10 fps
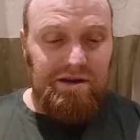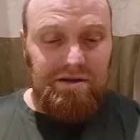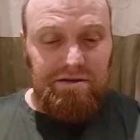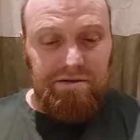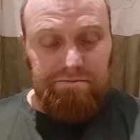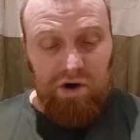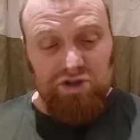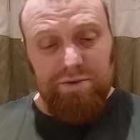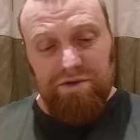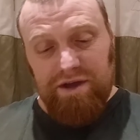and
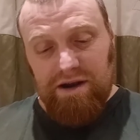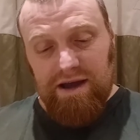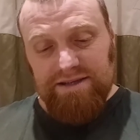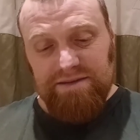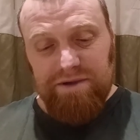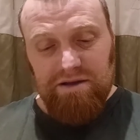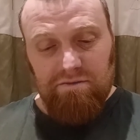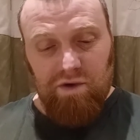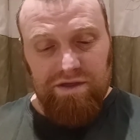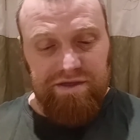multiple thin layers is better
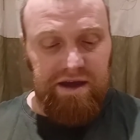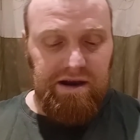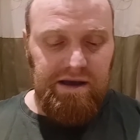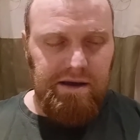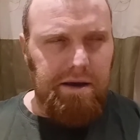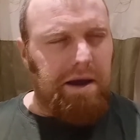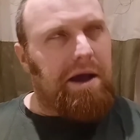than one thick layer,